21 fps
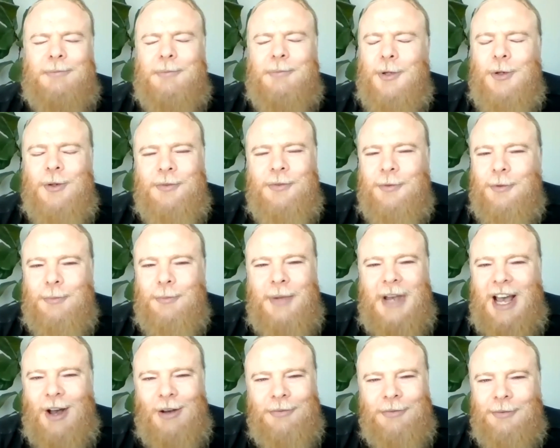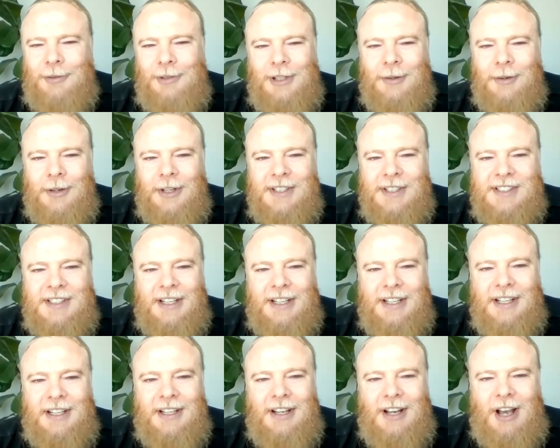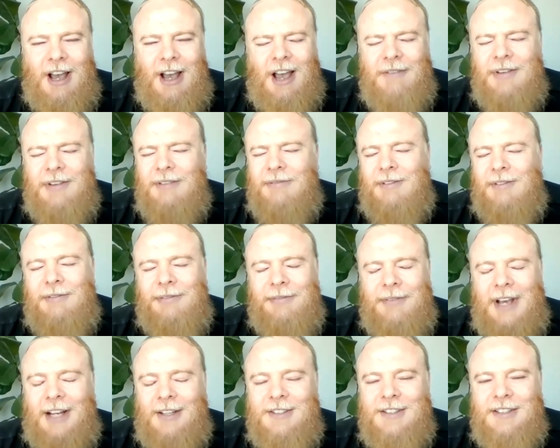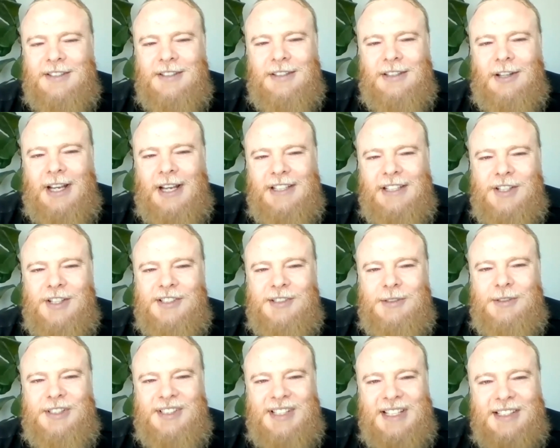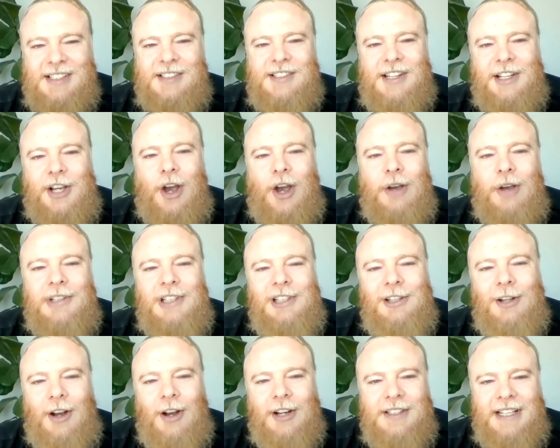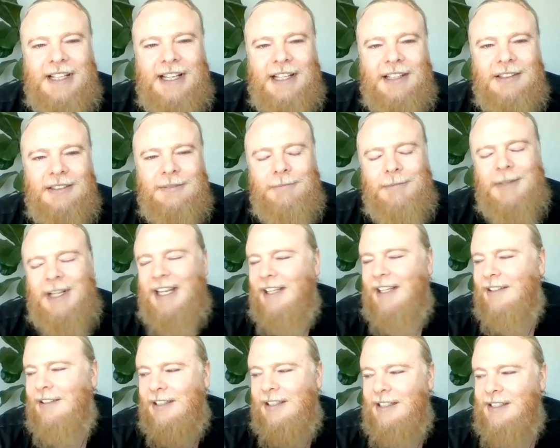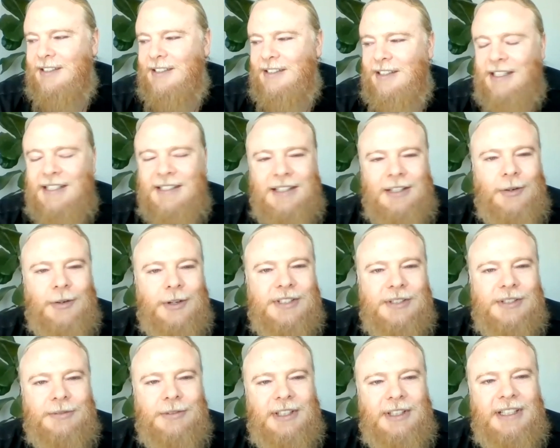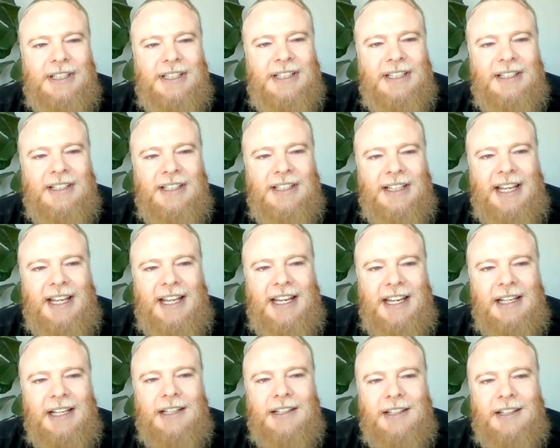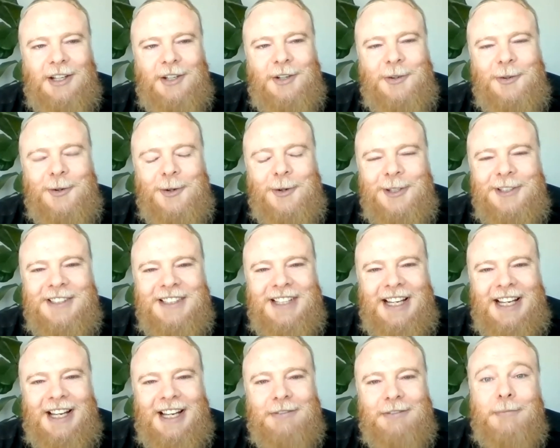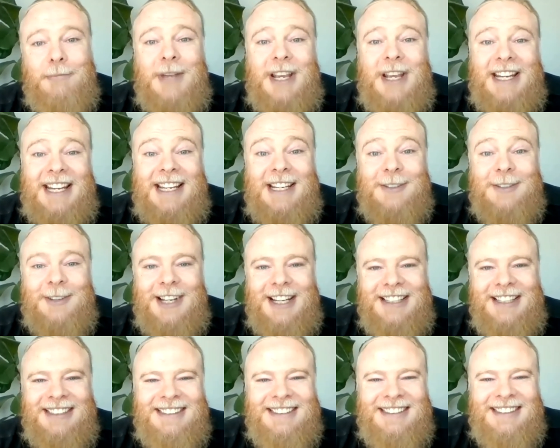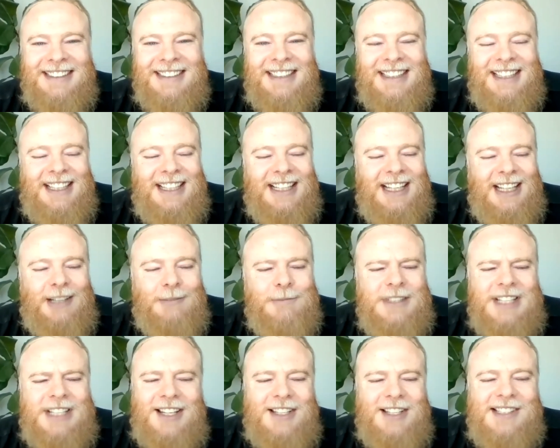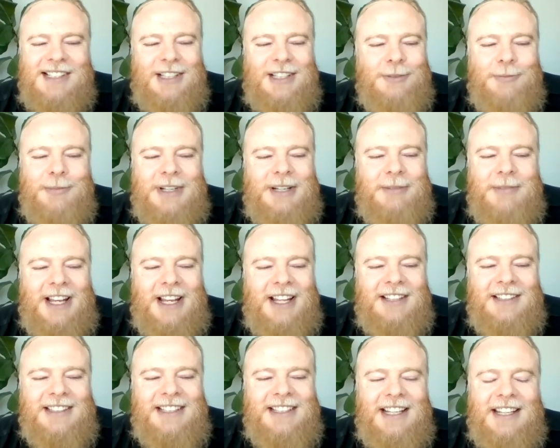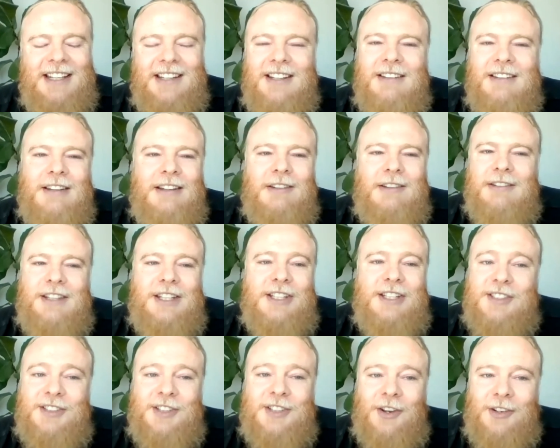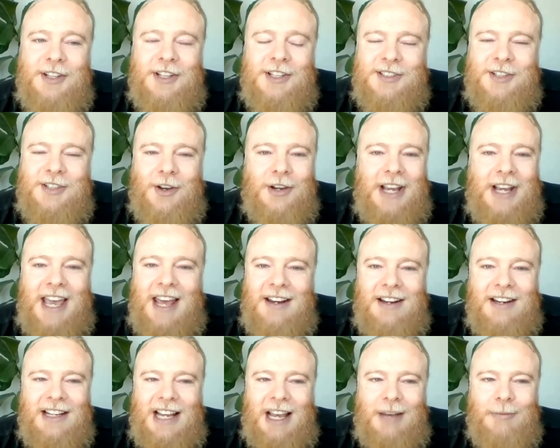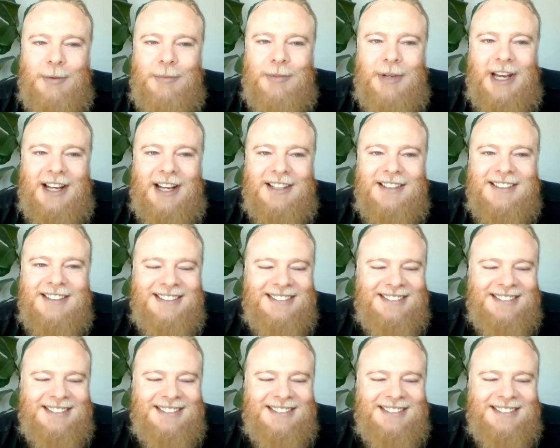Beautiful, powerful lyrics. I've even felt like just since the COVID lockdown, man, these lyrics are really hitting a chord for me anyway. Tell us a little bit about, the song. How did it come about?